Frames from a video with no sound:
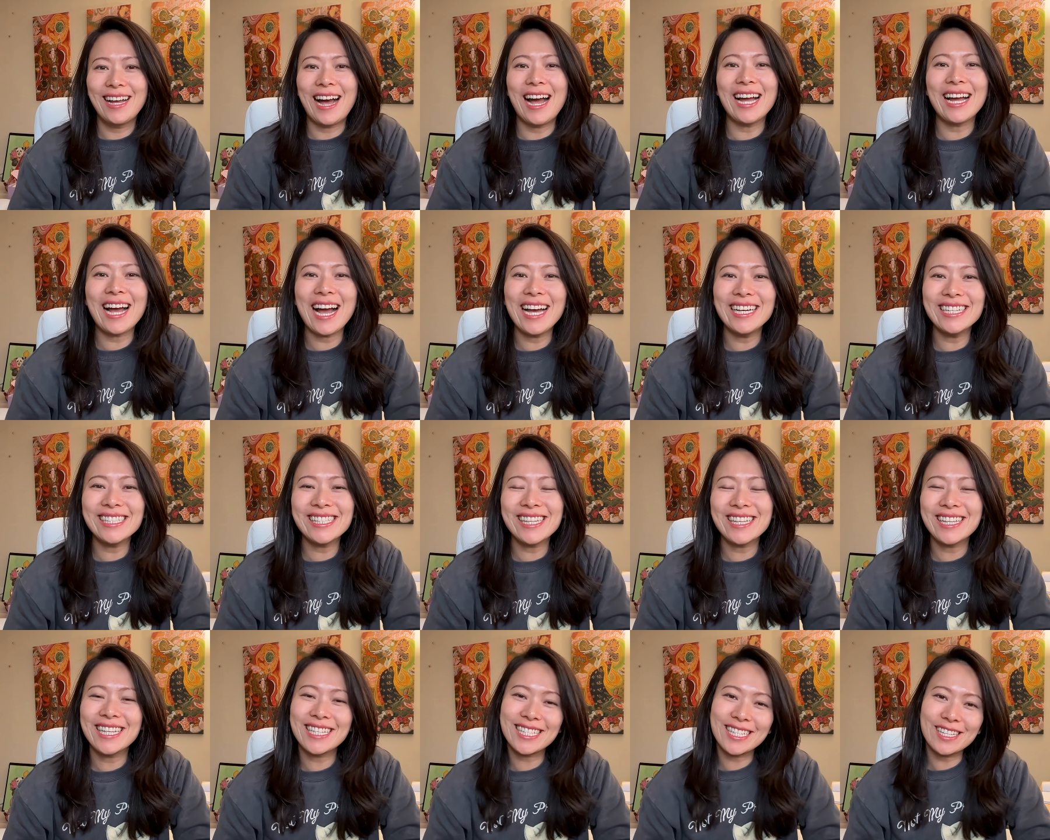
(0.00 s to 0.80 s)
Hi
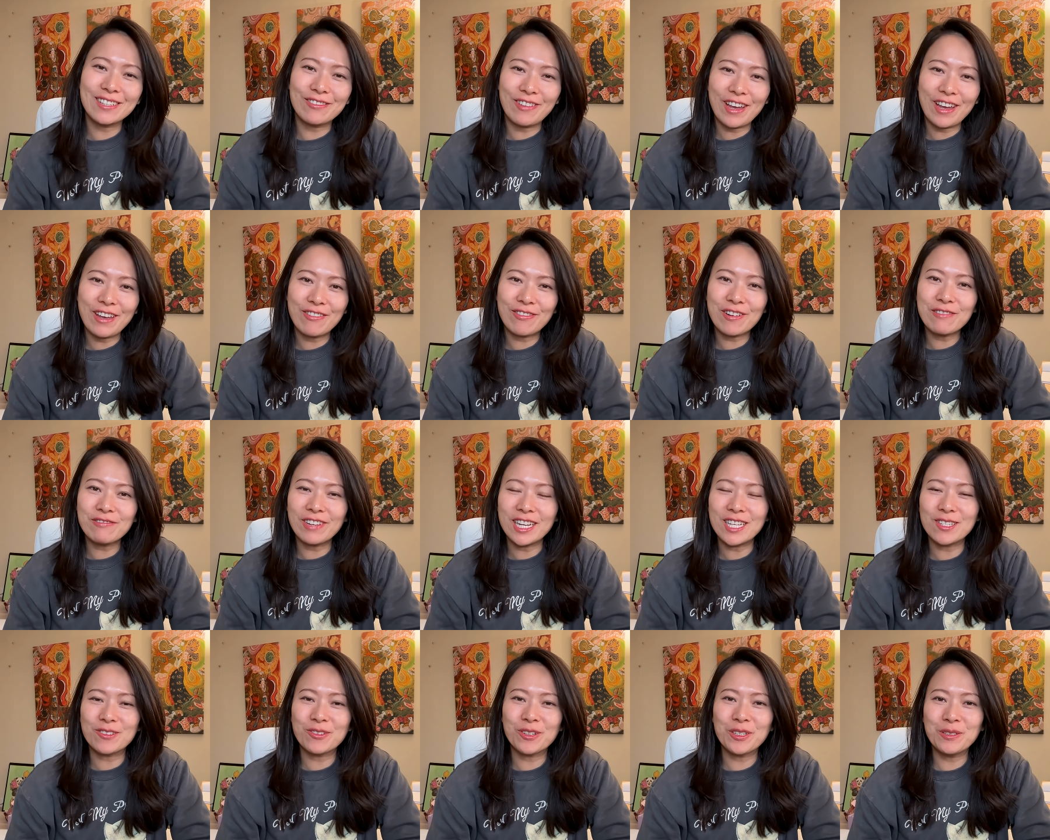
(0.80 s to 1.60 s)
guys, this is Fei from
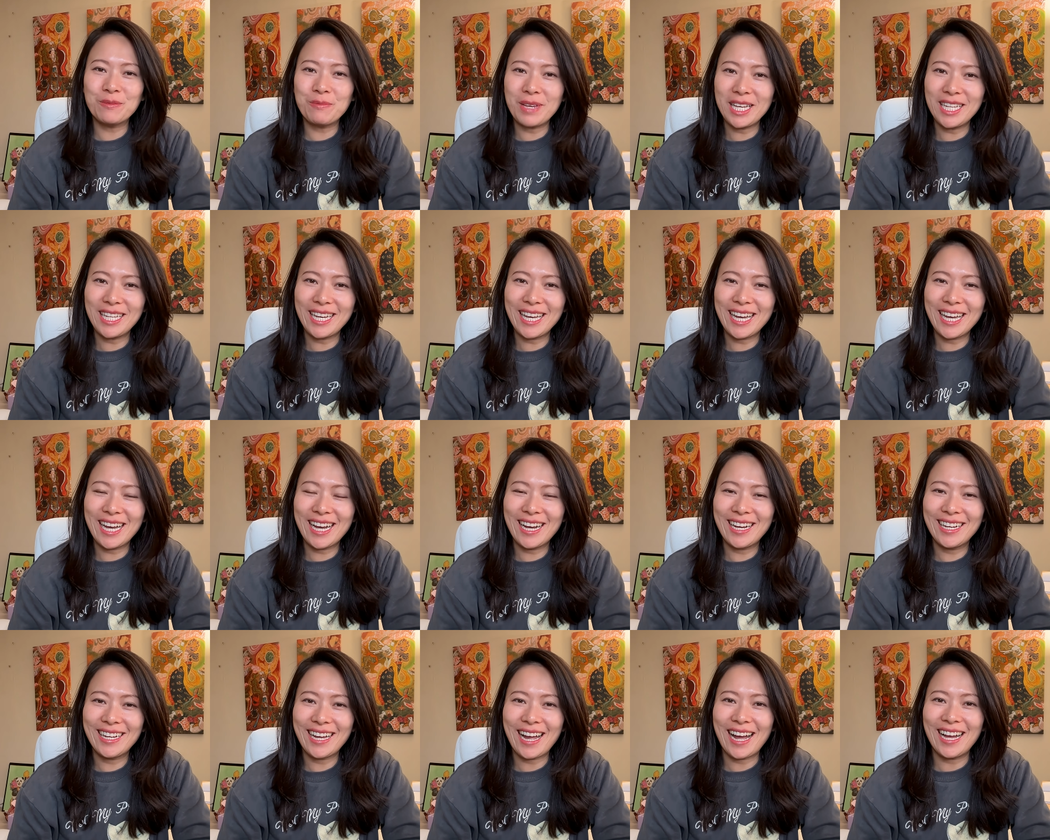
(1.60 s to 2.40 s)
Feisworld
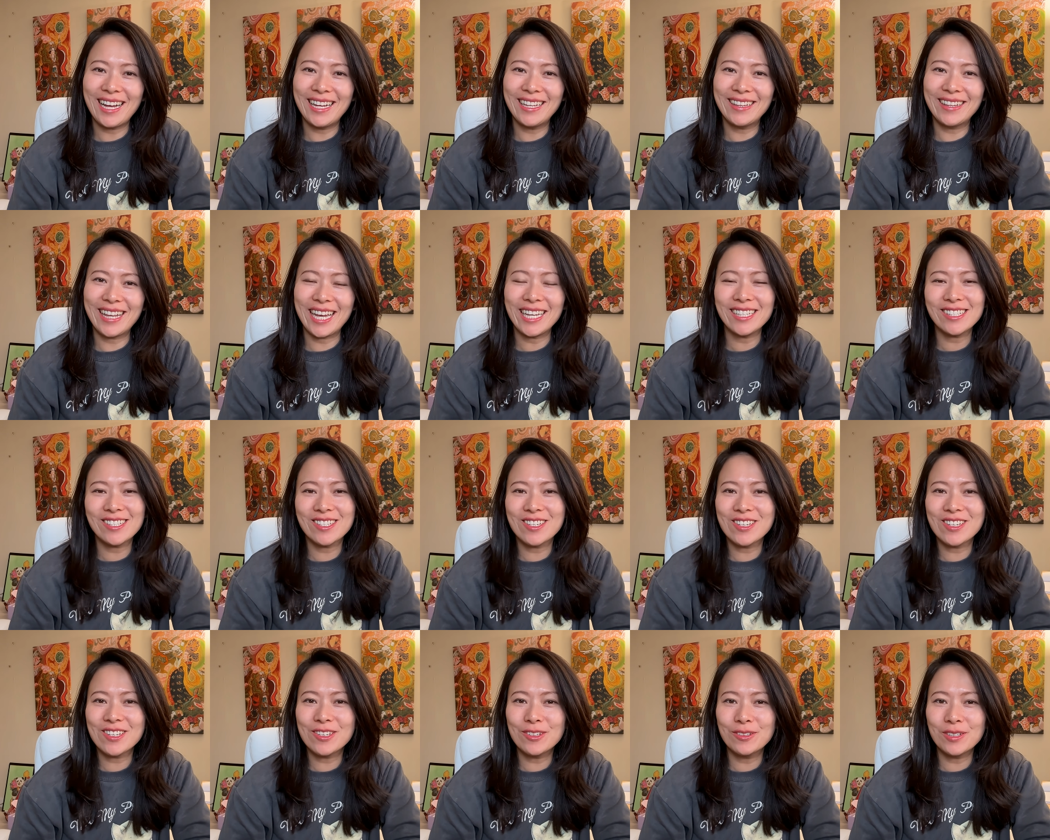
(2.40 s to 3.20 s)
Media, and thanks
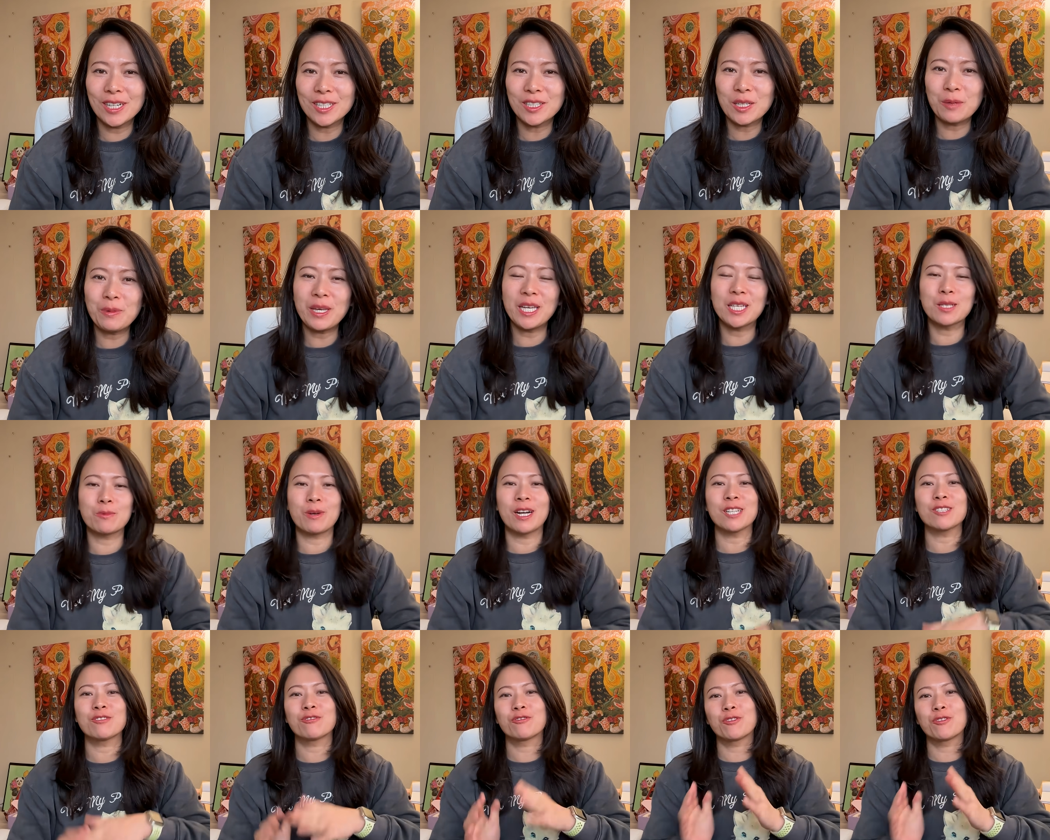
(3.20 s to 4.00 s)
to Adobe
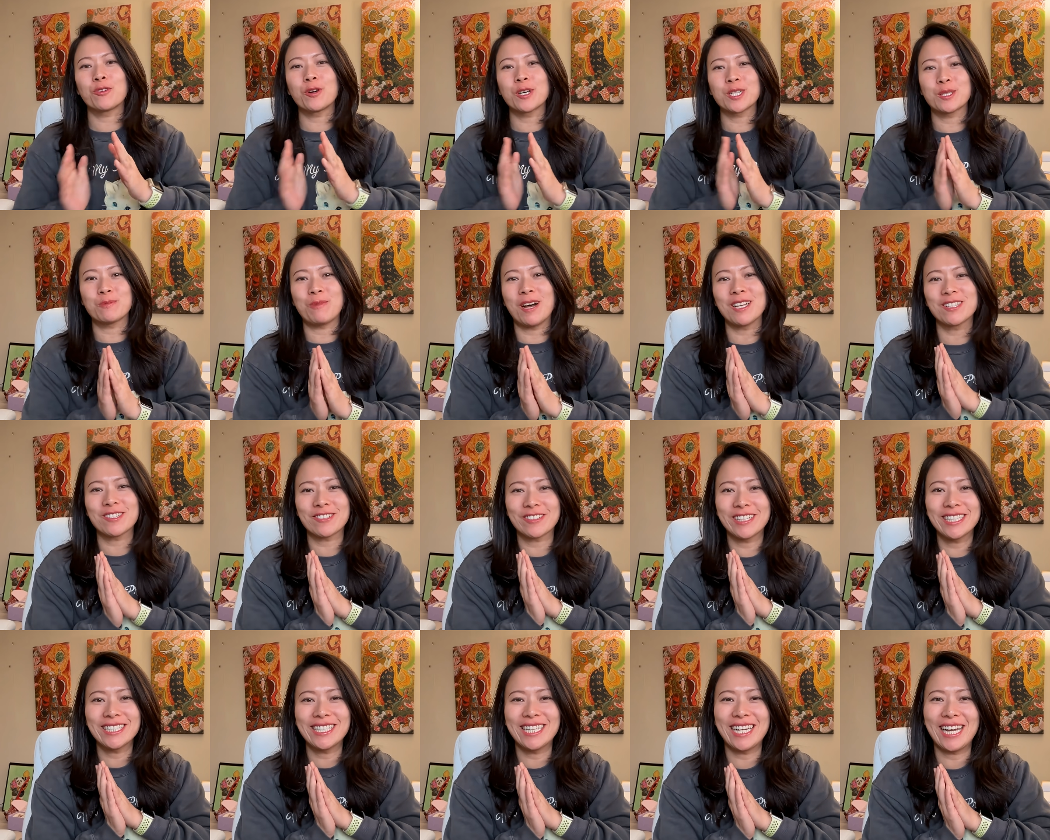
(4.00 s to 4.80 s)
Express for
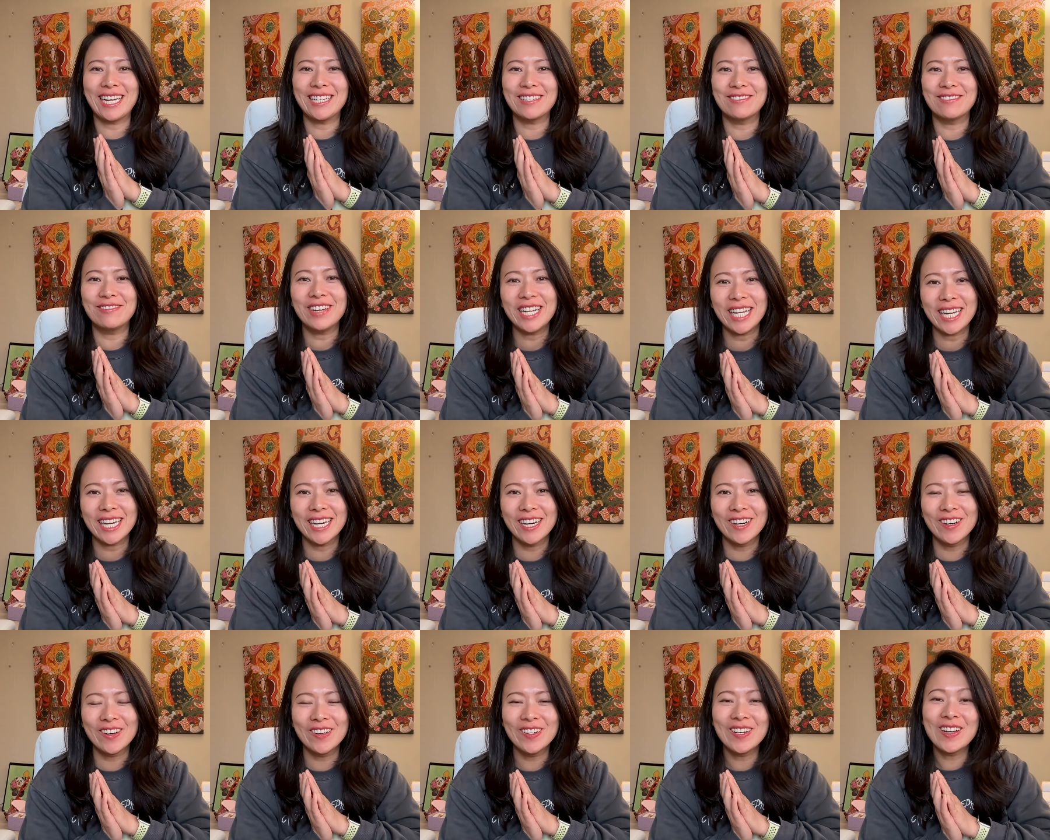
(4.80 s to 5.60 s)
sponsoring today's
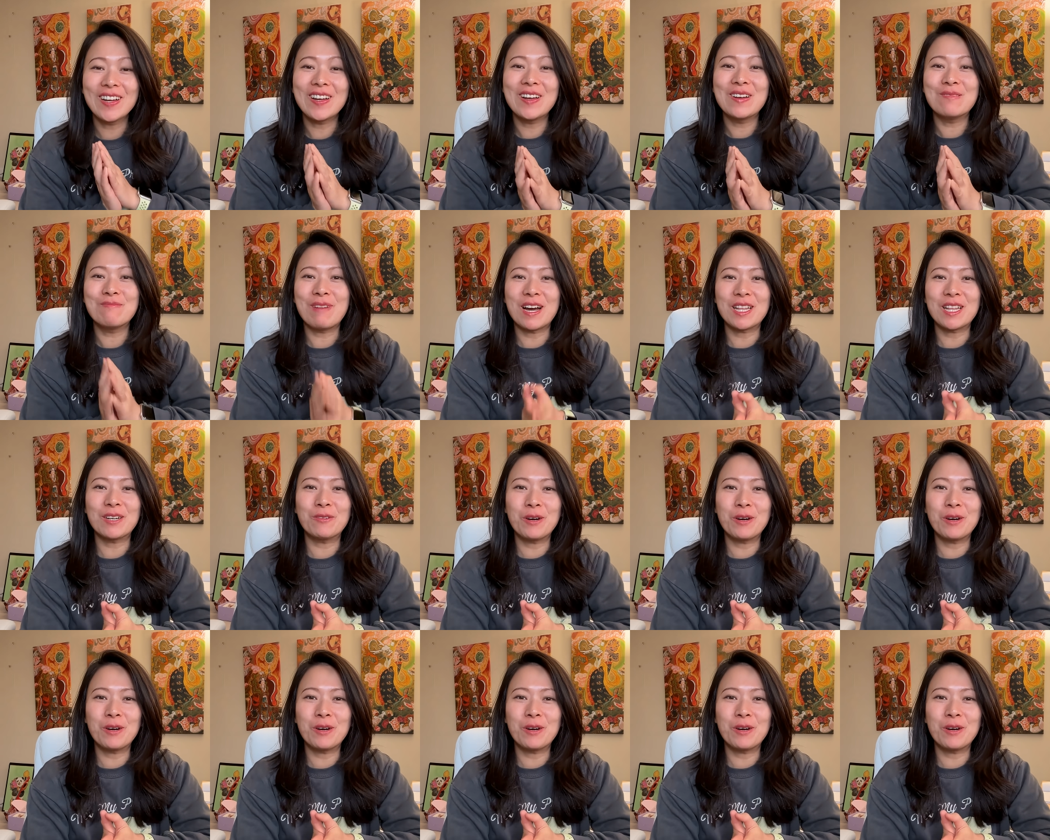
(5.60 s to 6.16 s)
video. By the